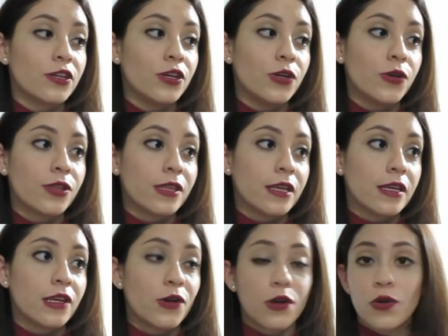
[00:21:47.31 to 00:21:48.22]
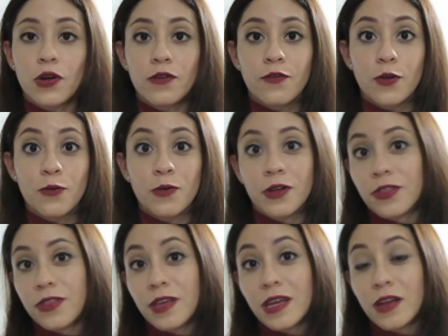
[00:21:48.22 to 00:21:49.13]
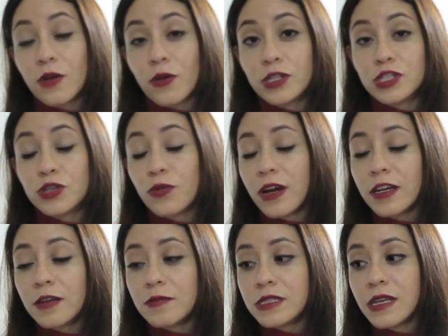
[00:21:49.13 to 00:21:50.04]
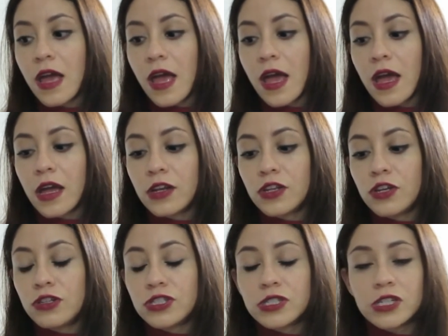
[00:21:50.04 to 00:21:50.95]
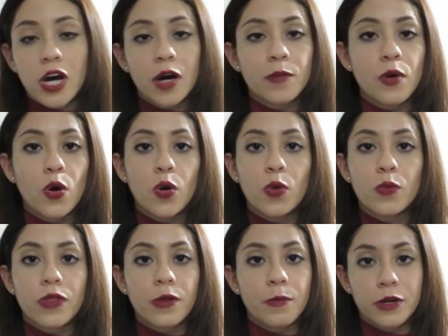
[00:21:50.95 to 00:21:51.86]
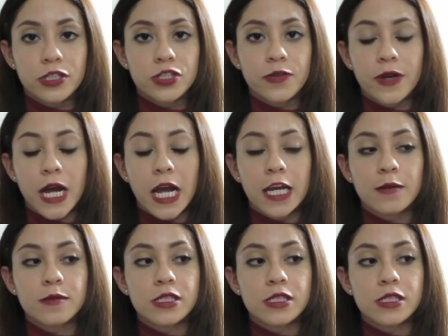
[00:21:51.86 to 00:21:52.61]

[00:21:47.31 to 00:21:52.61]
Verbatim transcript: You think you're going for one thing or two items and you just come home with a bunch of items,